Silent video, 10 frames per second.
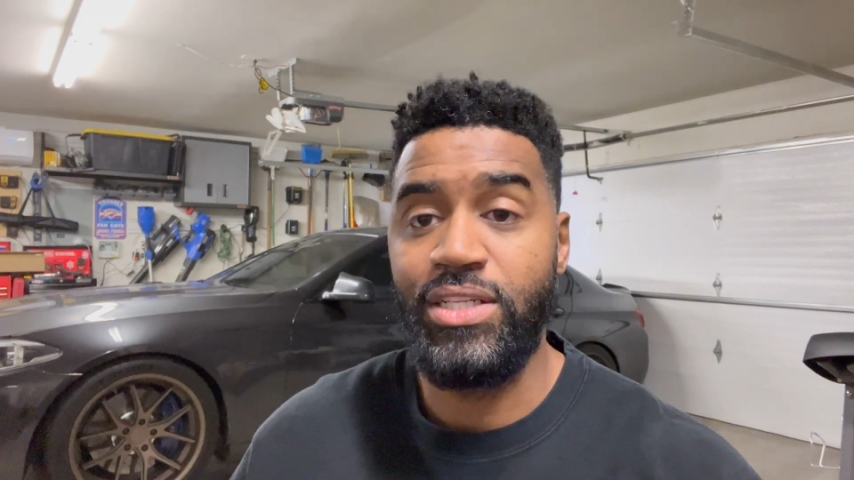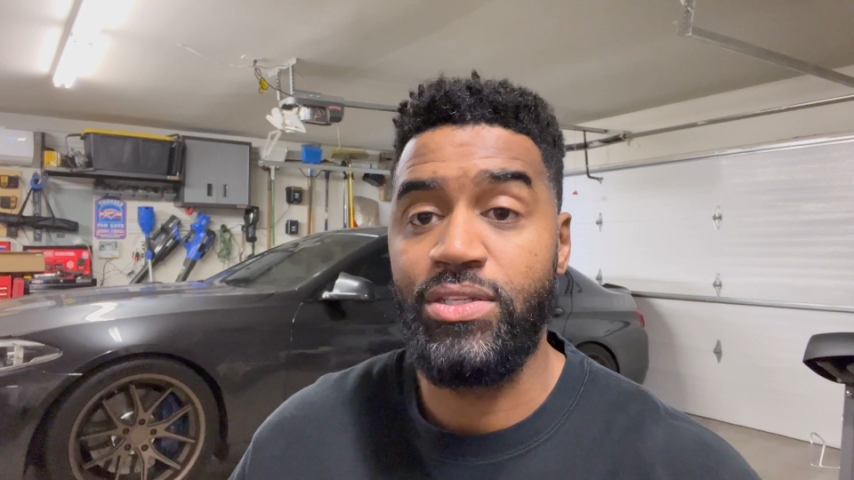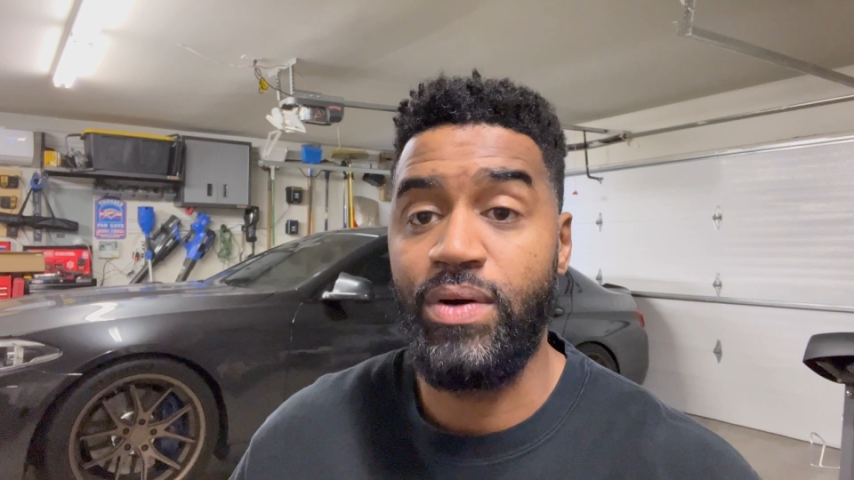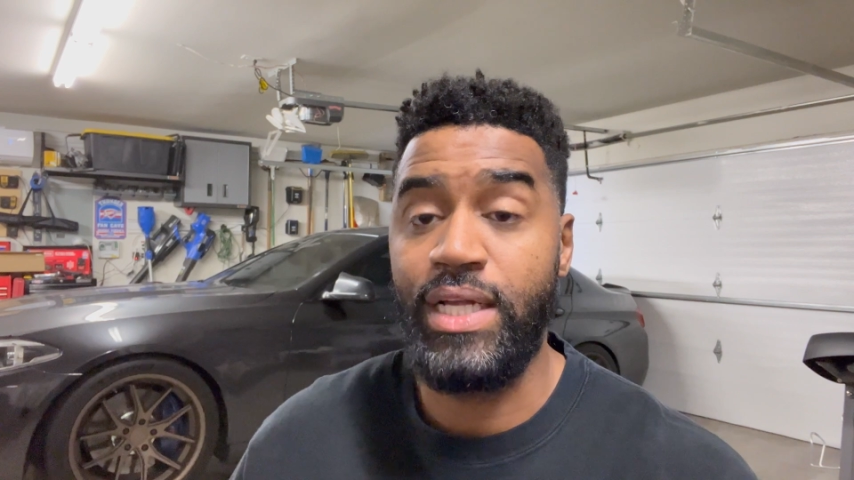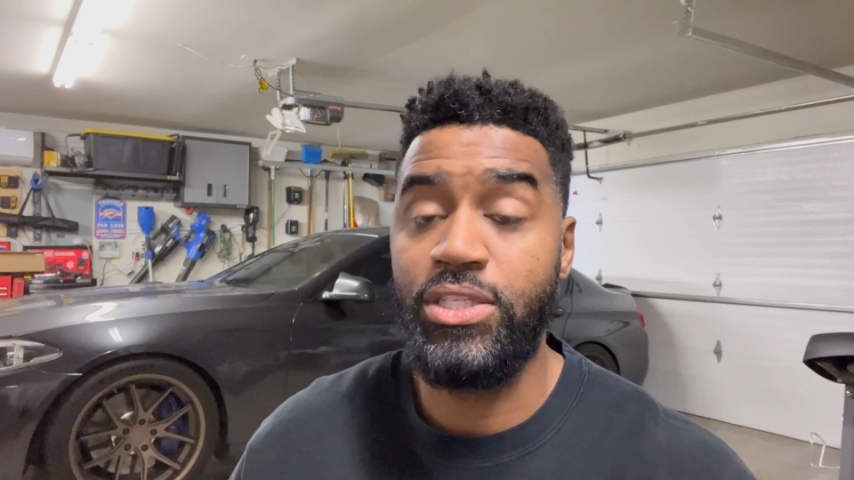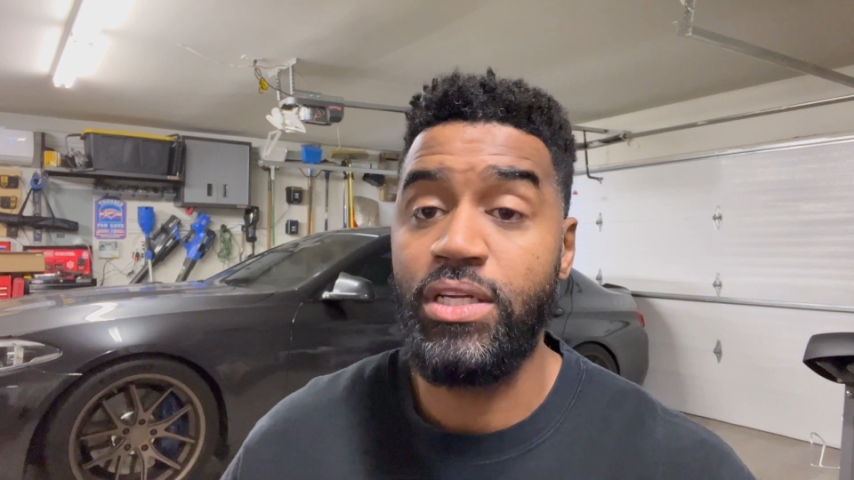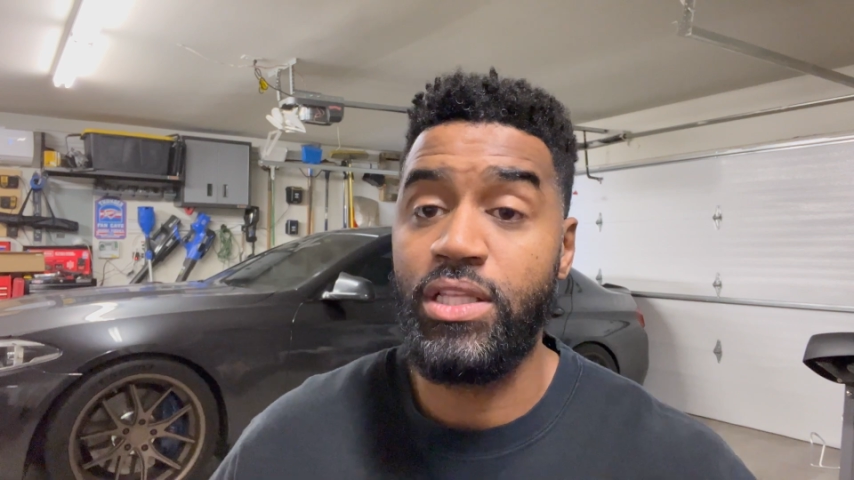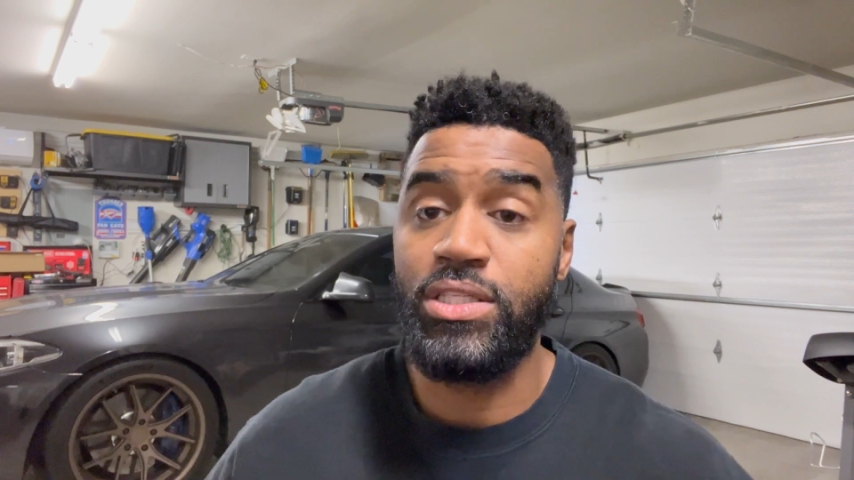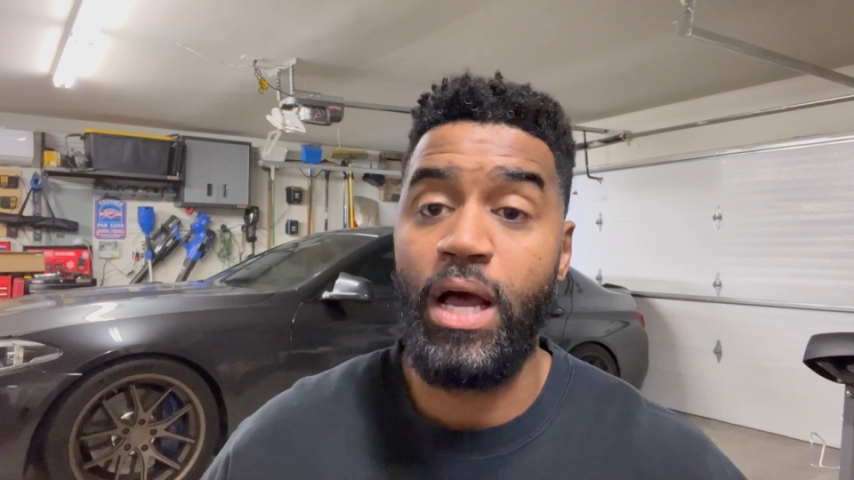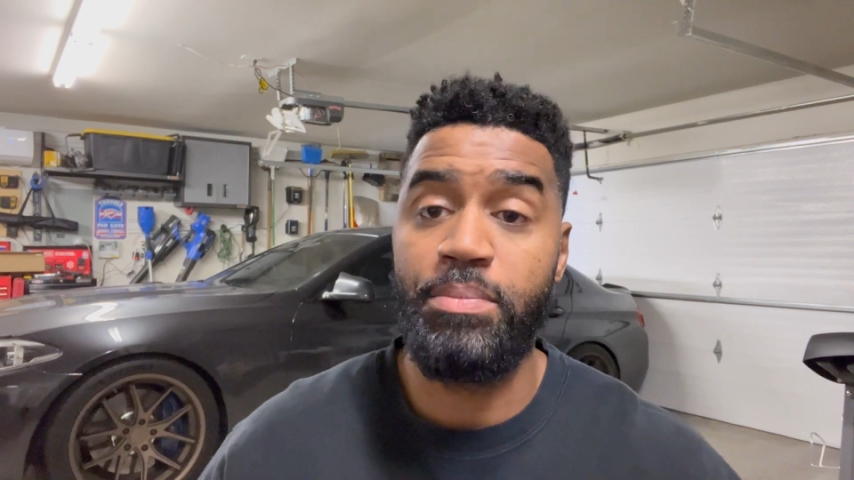So I took
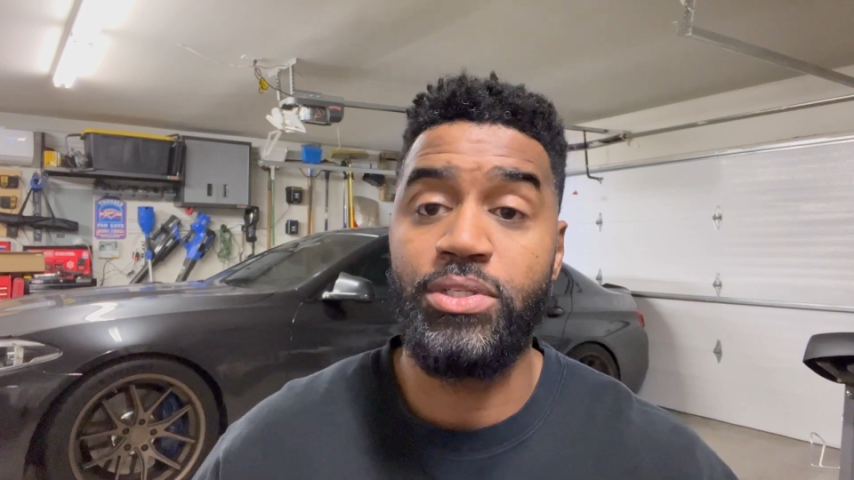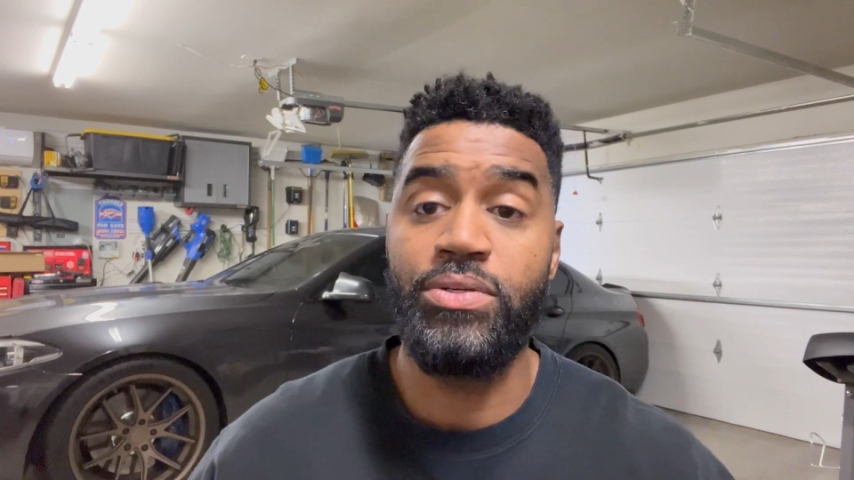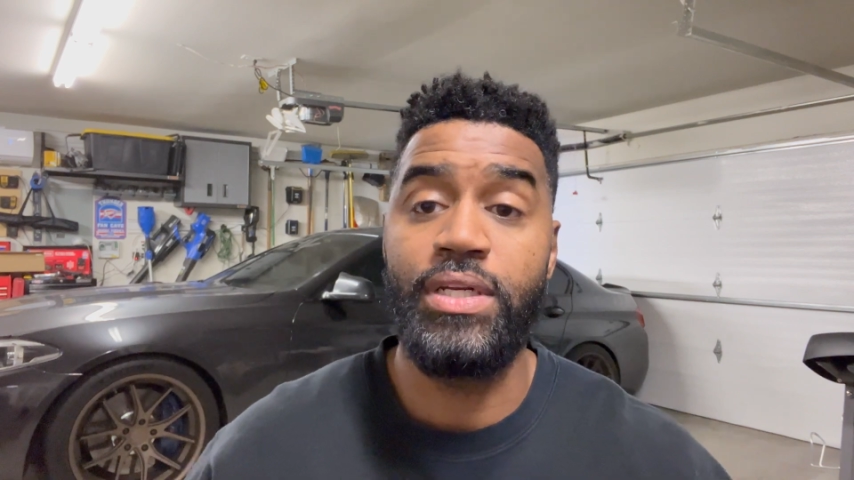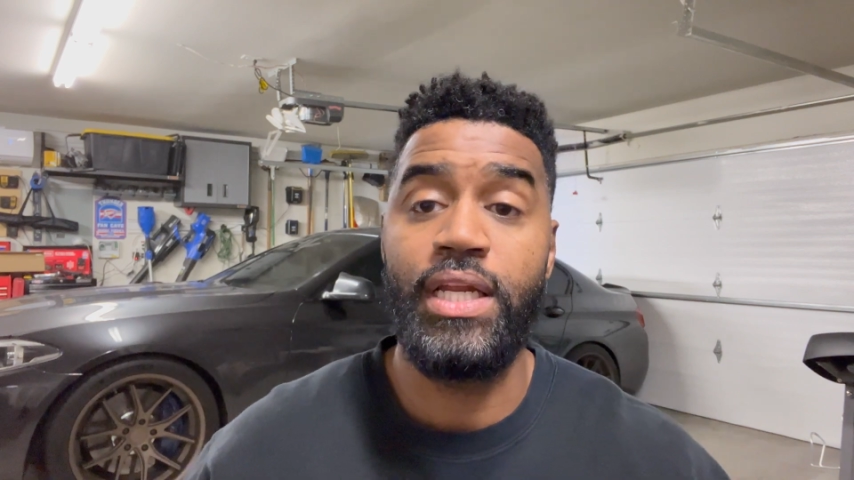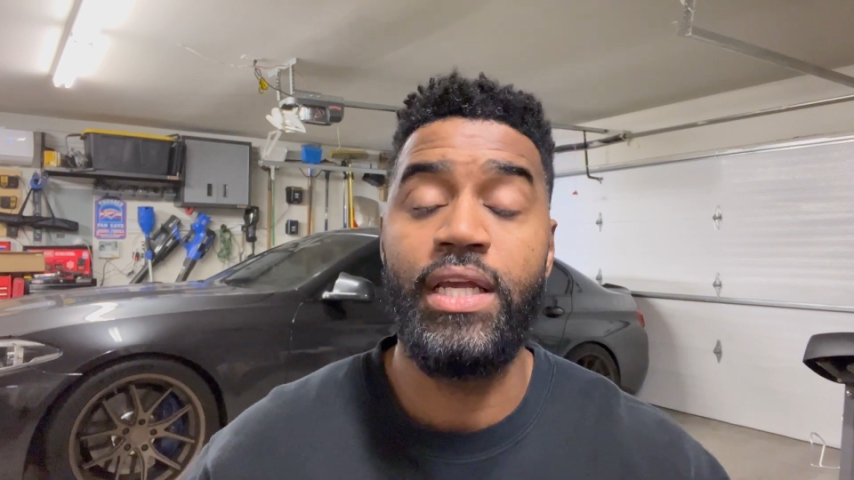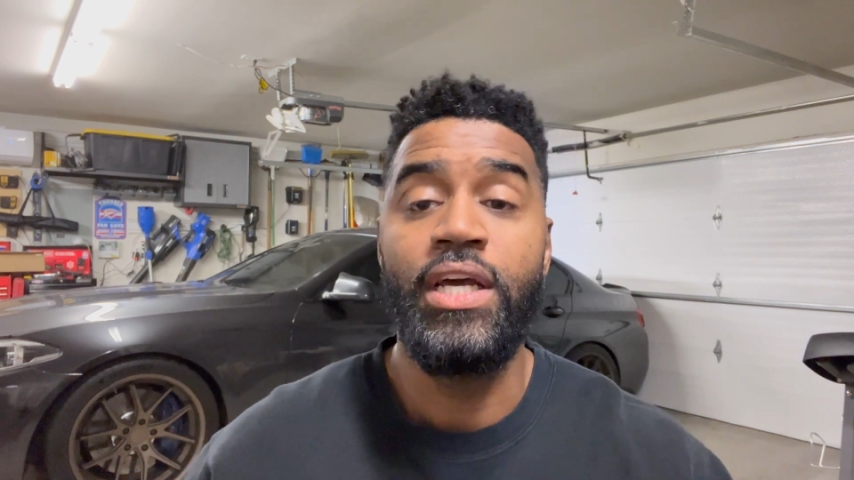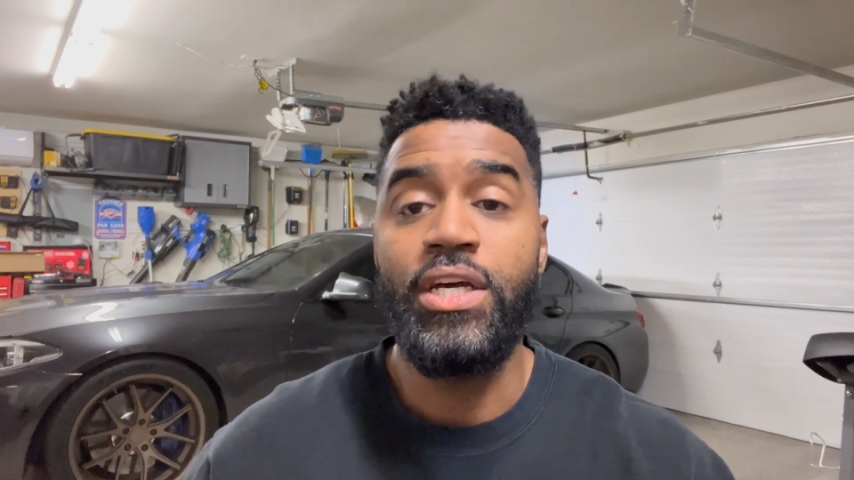this opportunity